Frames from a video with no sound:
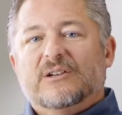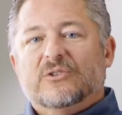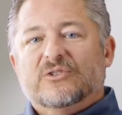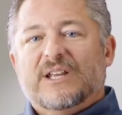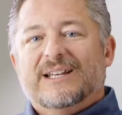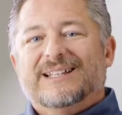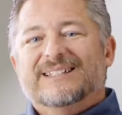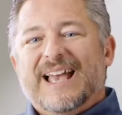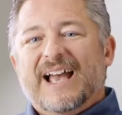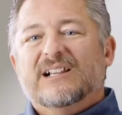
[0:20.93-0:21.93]
understand
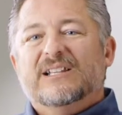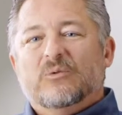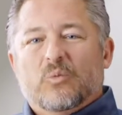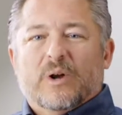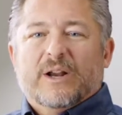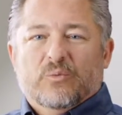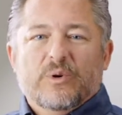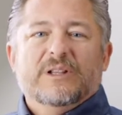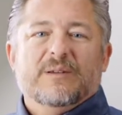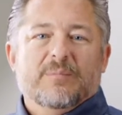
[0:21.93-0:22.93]
exactly what I
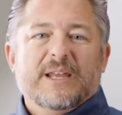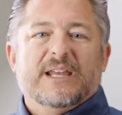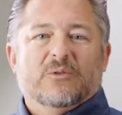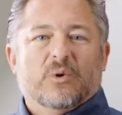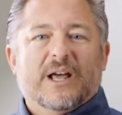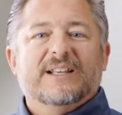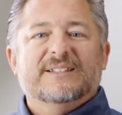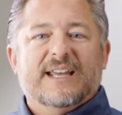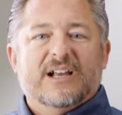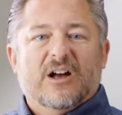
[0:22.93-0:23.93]
really mean when I
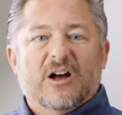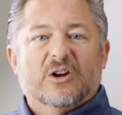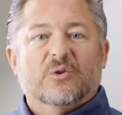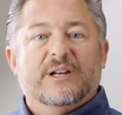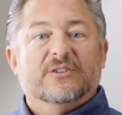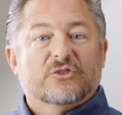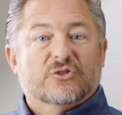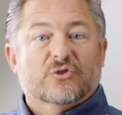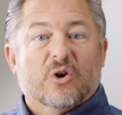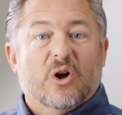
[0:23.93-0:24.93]
say concrete is
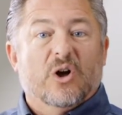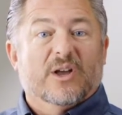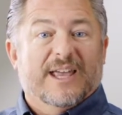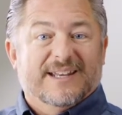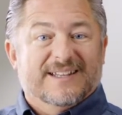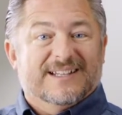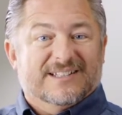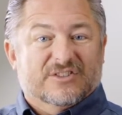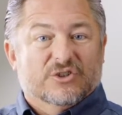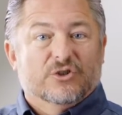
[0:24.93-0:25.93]
strong and that
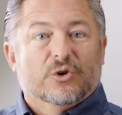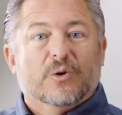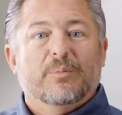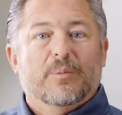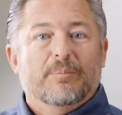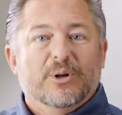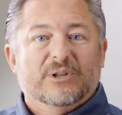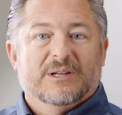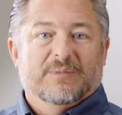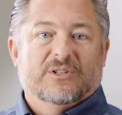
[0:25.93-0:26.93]
it's a durable
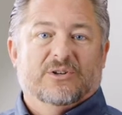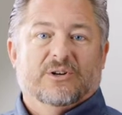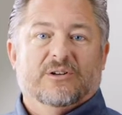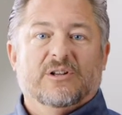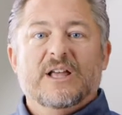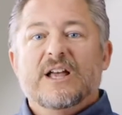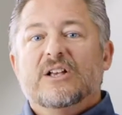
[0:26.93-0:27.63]
building material.